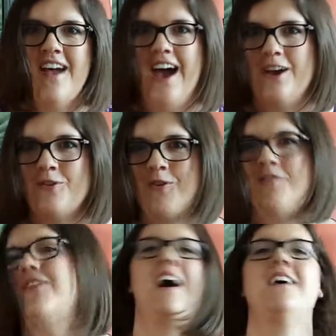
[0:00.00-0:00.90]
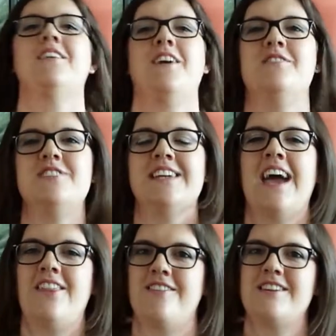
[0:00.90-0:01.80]
And all of that kind of
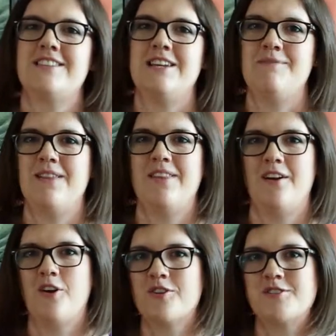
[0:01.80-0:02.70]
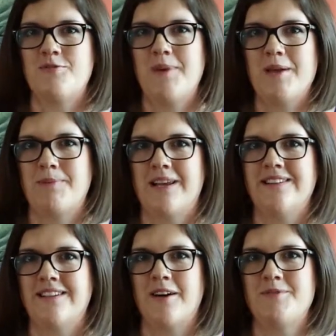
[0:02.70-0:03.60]
together actually meant that a lot of people
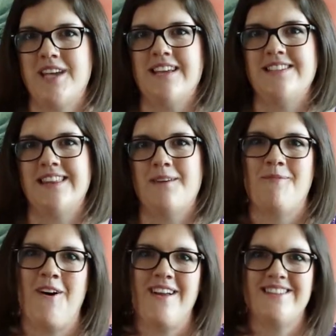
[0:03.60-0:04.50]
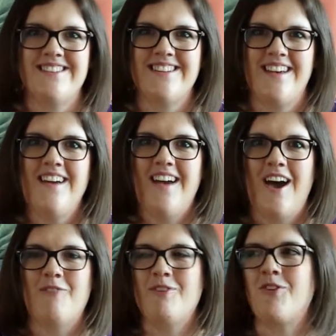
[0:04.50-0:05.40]
ended up changing their minds.
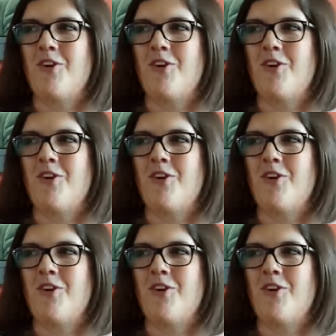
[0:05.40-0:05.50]
And we've